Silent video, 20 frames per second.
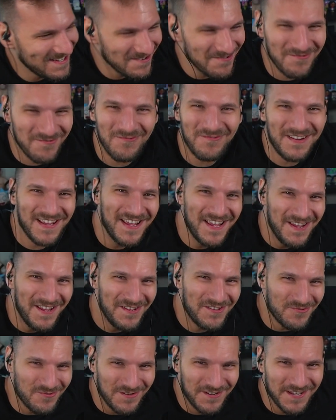you, you,
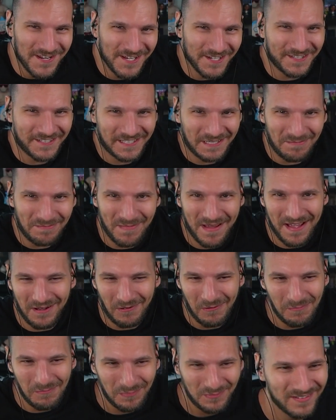you need some
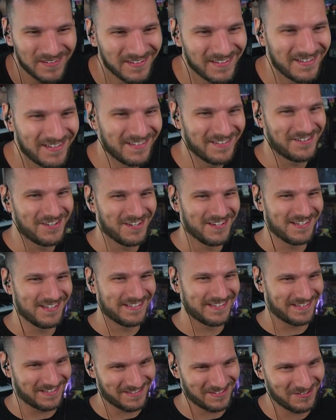help.
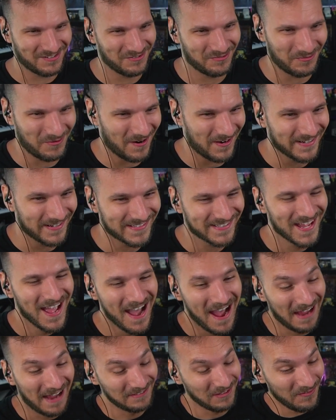Jesus Christ.
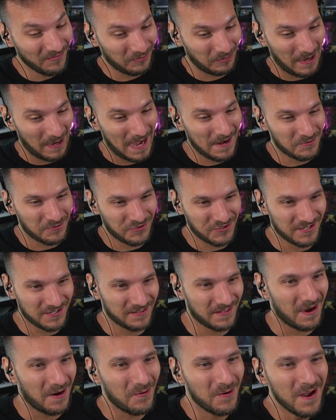I love her energy,
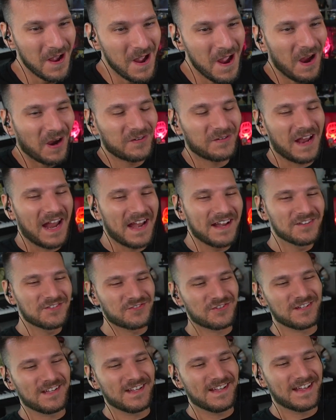though. Her
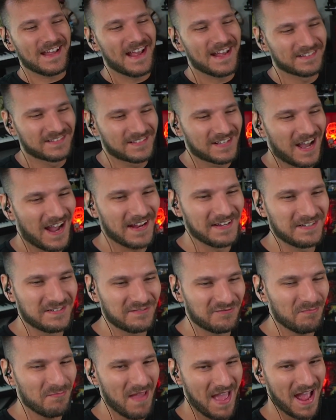energy has kind
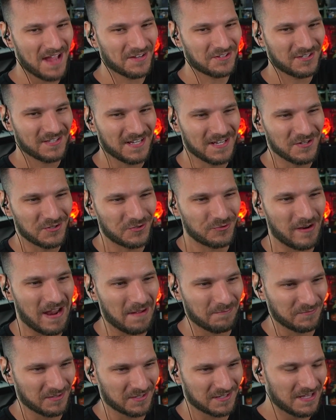of matched
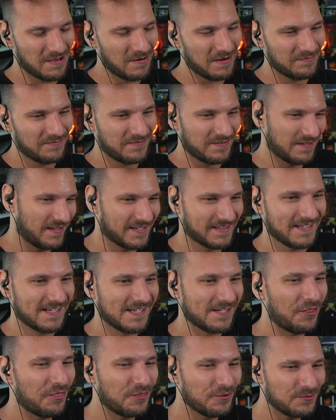Entrapta's, though, I feel like. The
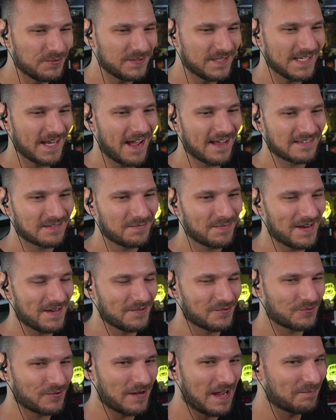enthusiasm that
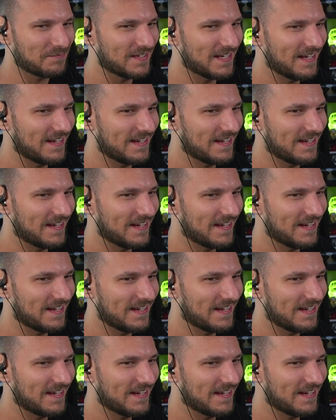Entrapta